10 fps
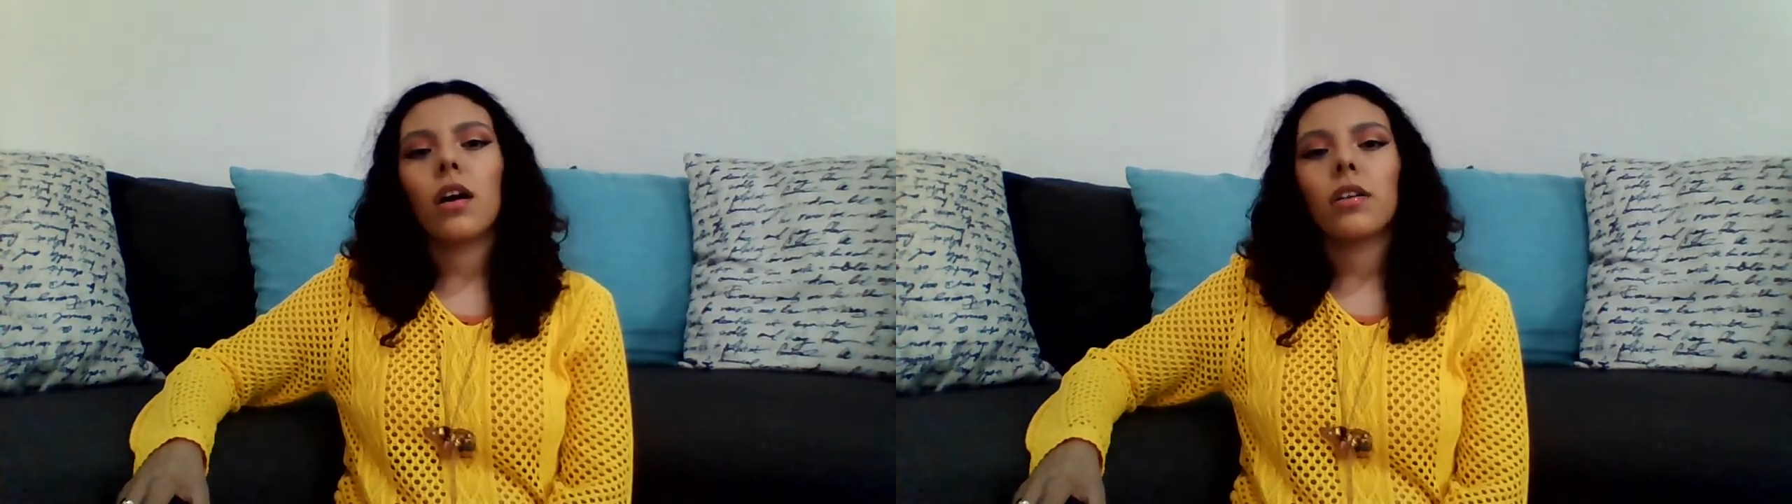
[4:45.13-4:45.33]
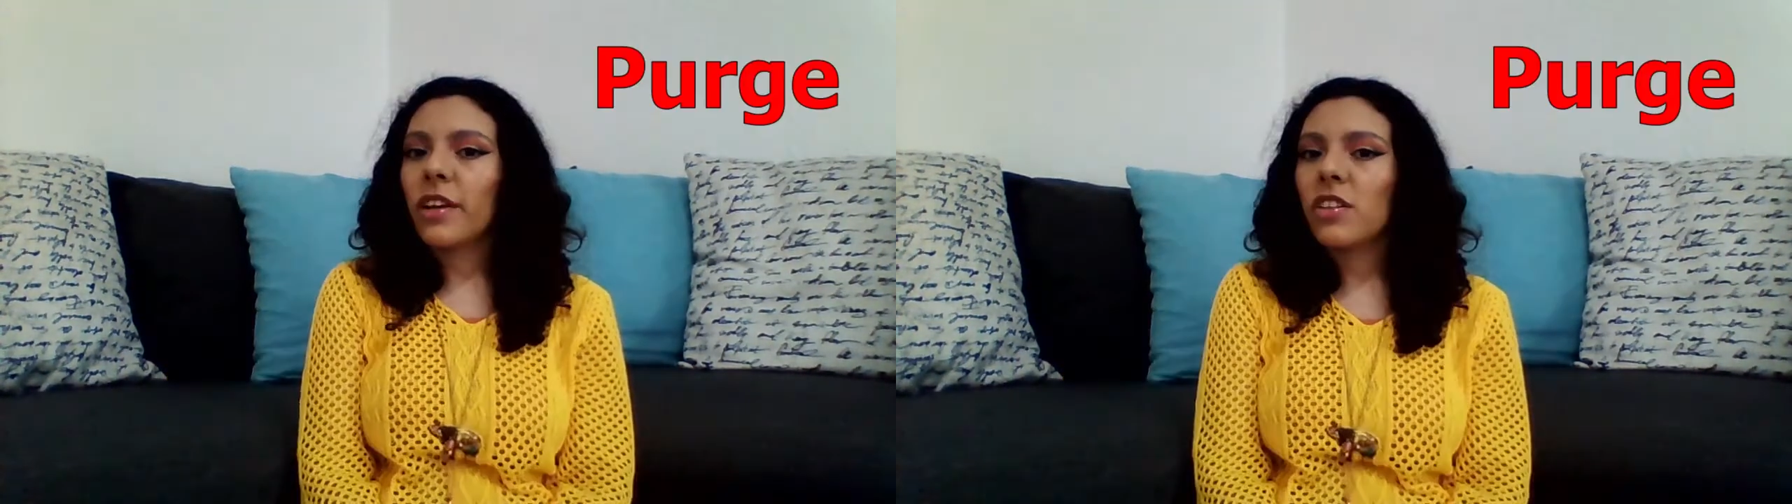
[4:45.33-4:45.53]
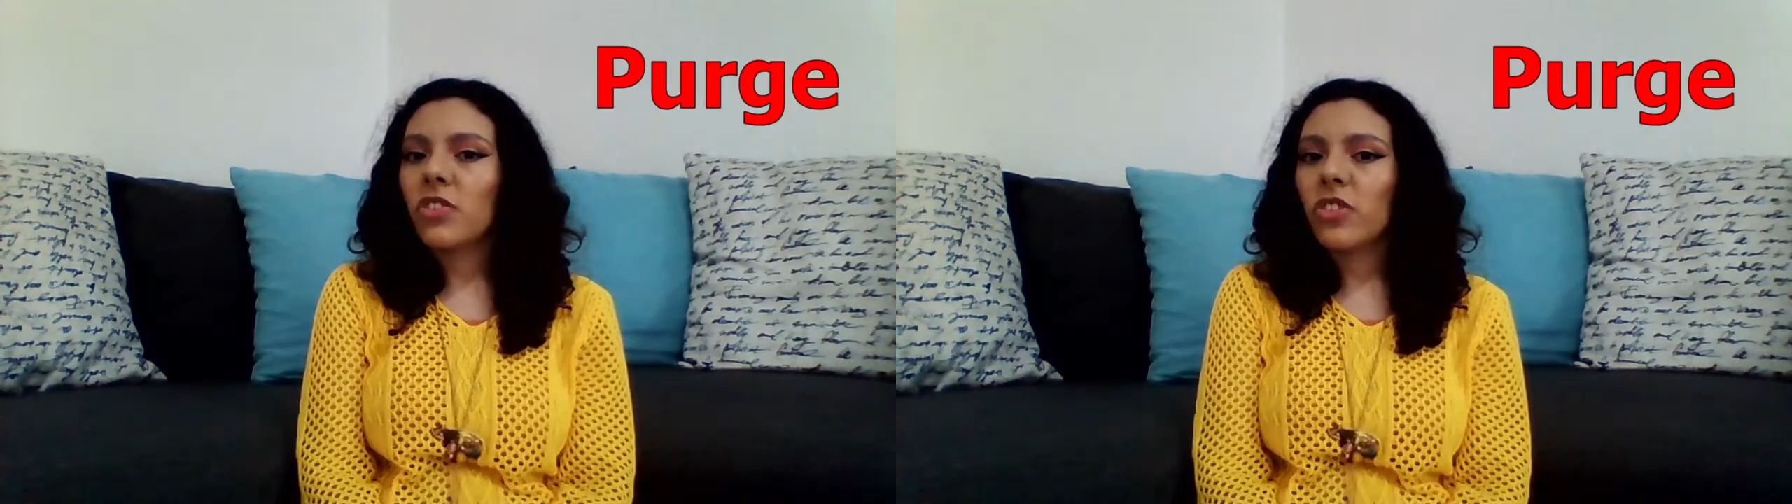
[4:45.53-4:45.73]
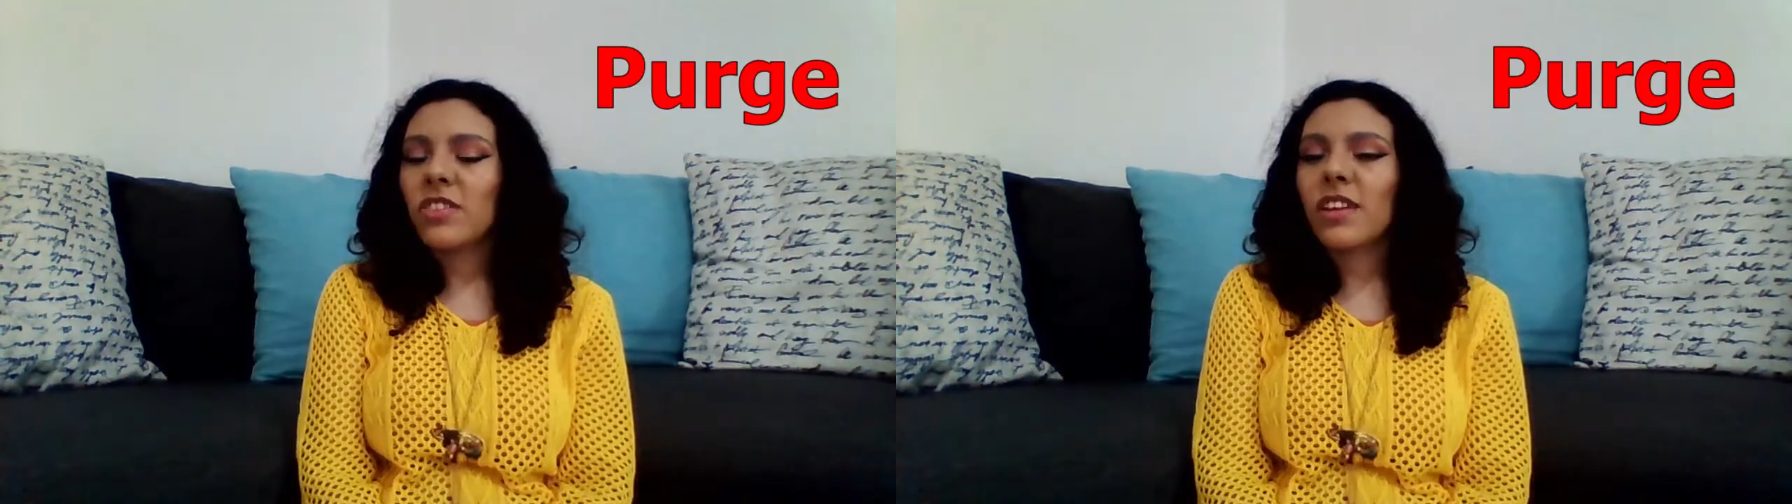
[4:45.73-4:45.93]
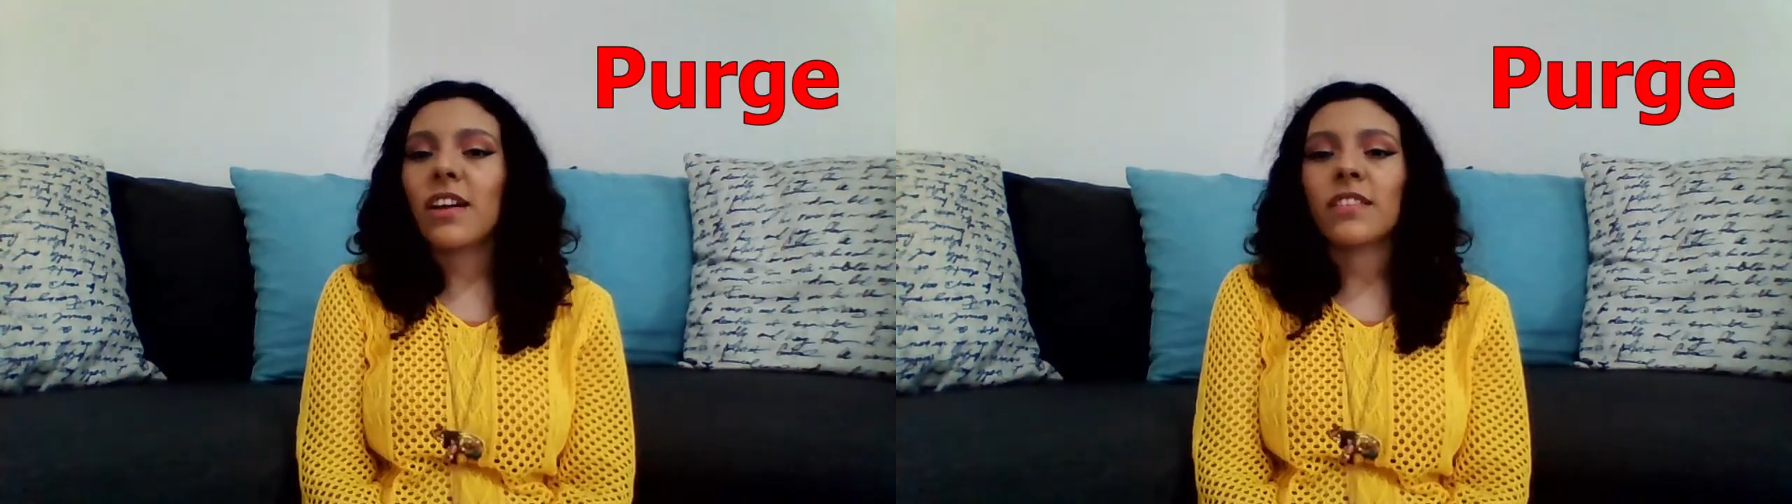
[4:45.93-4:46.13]

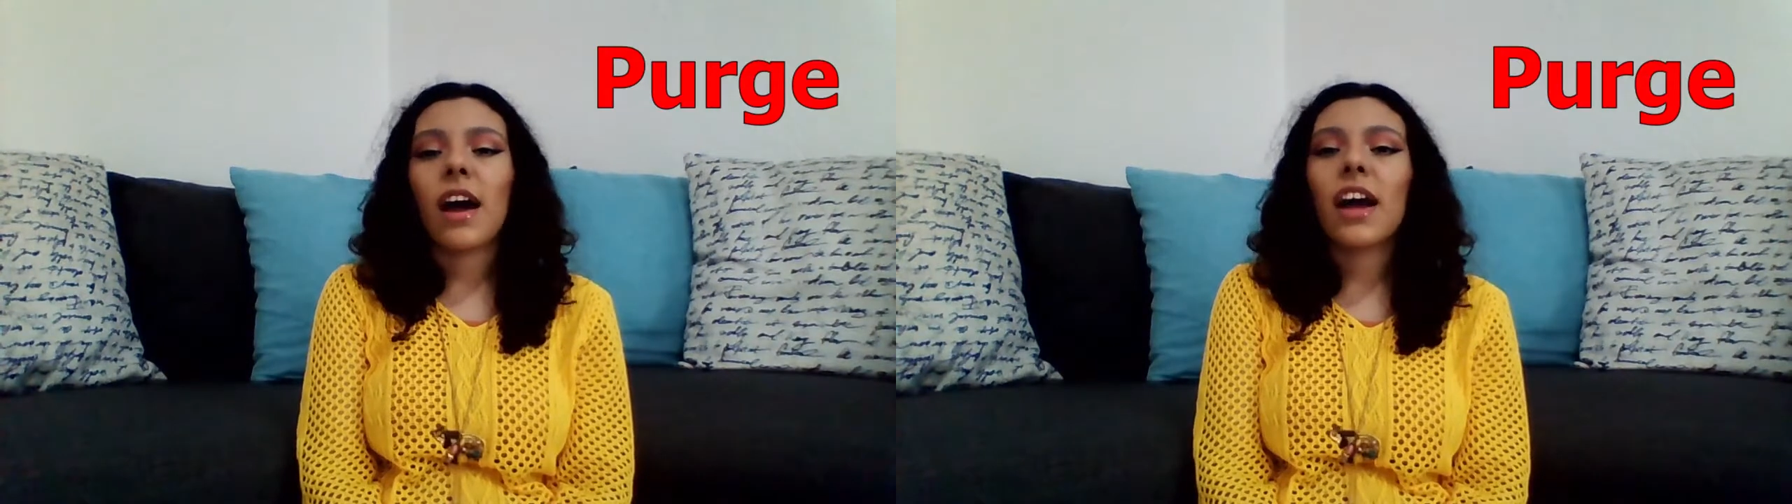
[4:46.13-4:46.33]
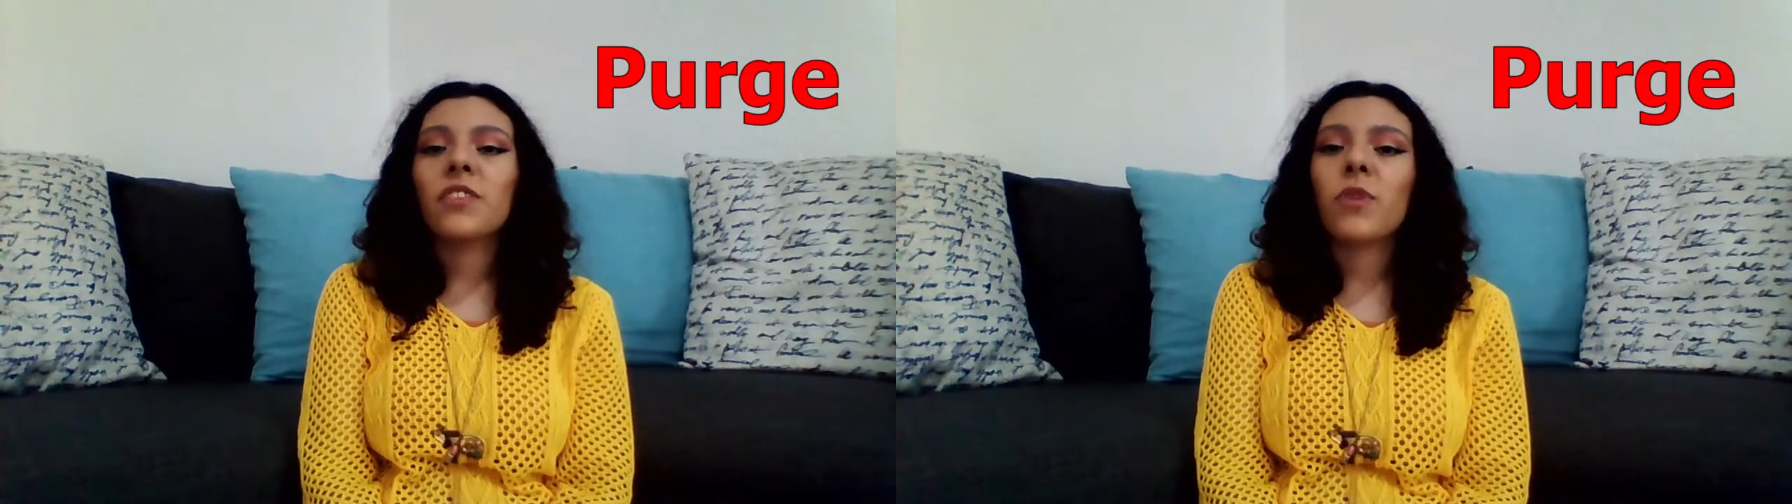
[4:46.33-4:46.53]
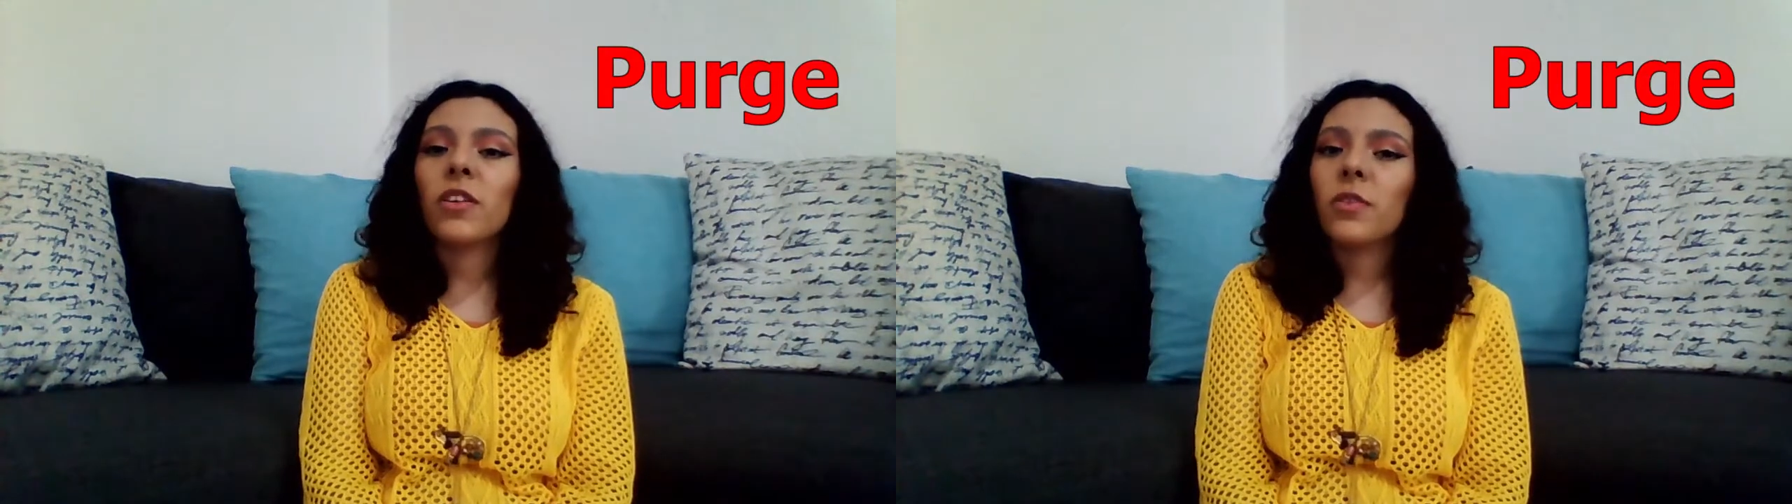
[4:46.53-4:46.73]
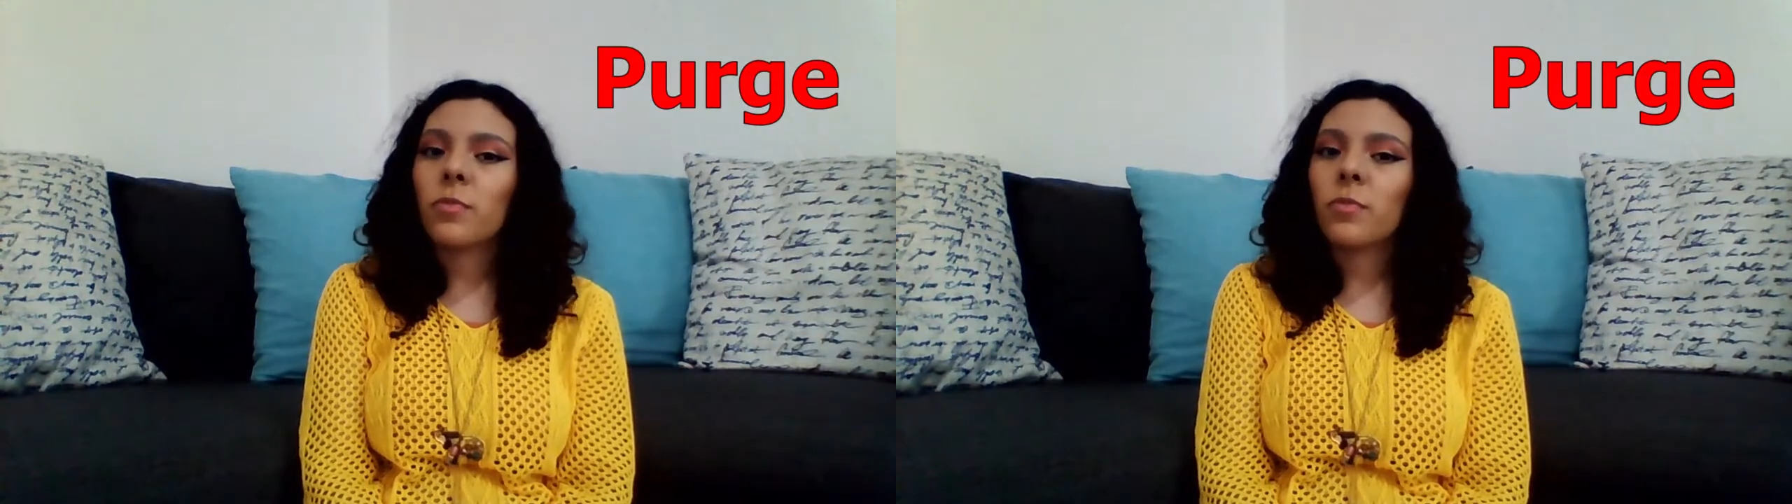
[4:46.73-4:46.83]
Applications are the hydraulic